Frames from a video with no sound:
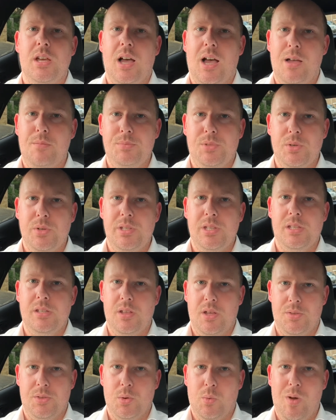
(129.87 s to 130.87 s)
I'm doing
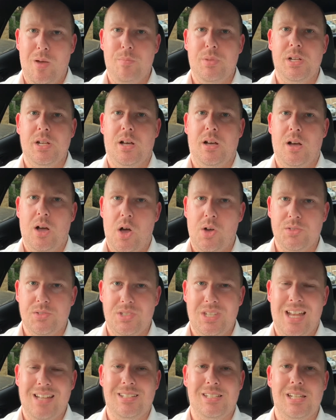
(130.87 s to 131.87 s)
the webinar on
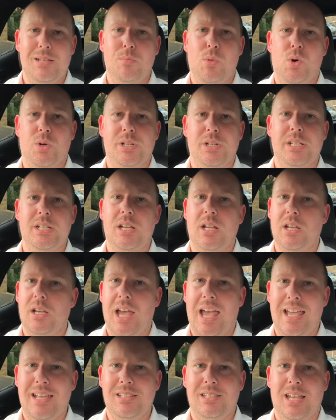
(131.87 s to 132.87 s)
Saturday morning at
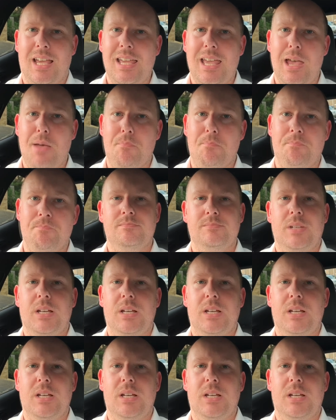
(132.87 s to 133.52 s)
8 a.m.